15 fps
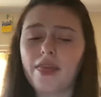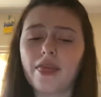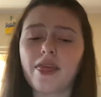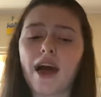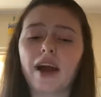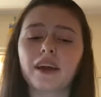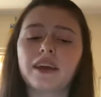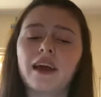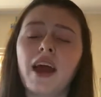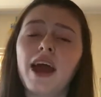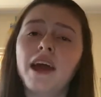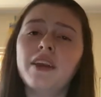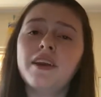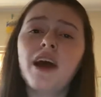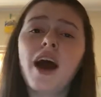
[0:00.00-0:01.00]
that
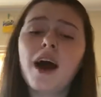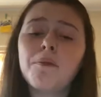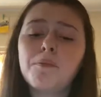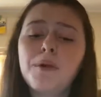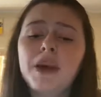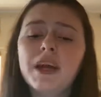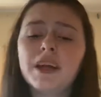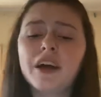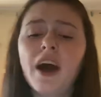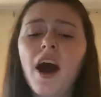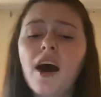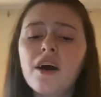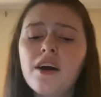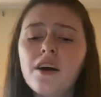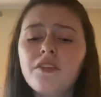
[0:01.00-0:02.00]
cannot be
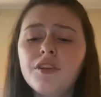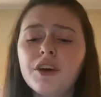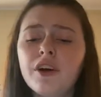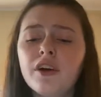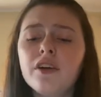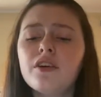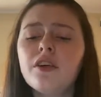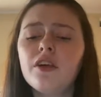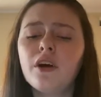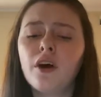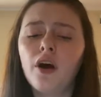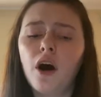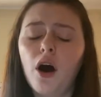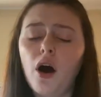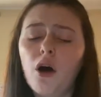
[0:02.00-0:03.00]
covered
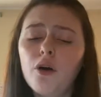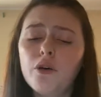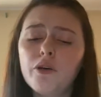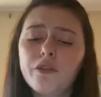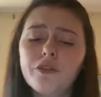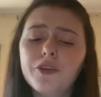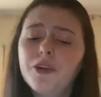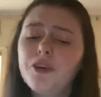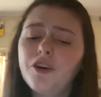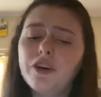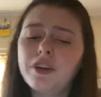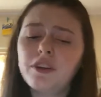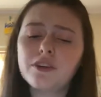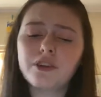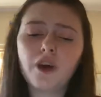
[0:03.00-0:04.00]
over
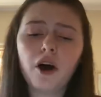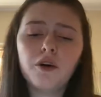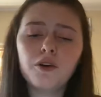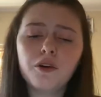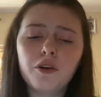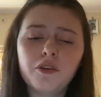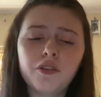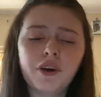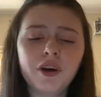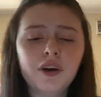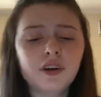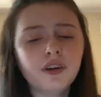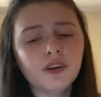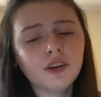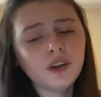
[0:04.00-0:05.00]
and
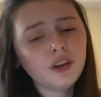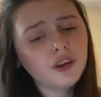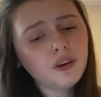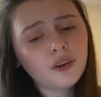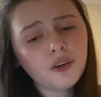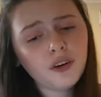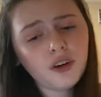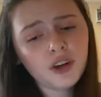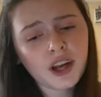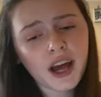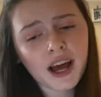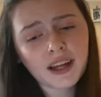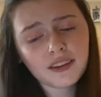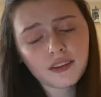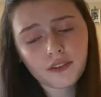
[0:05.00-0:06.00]
over. You're
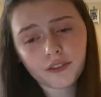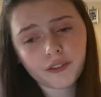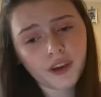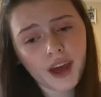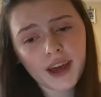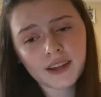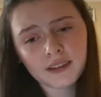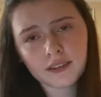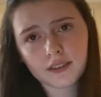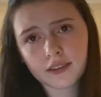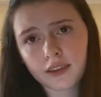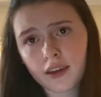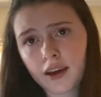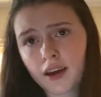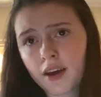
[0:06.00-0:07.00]
not
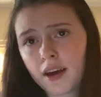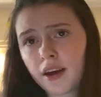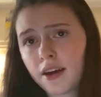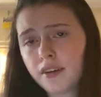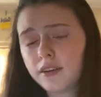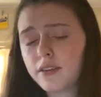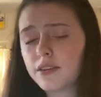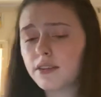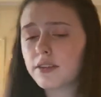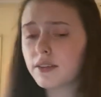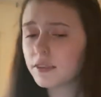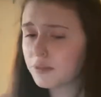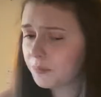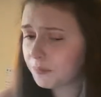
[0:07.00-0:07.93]
defenseless.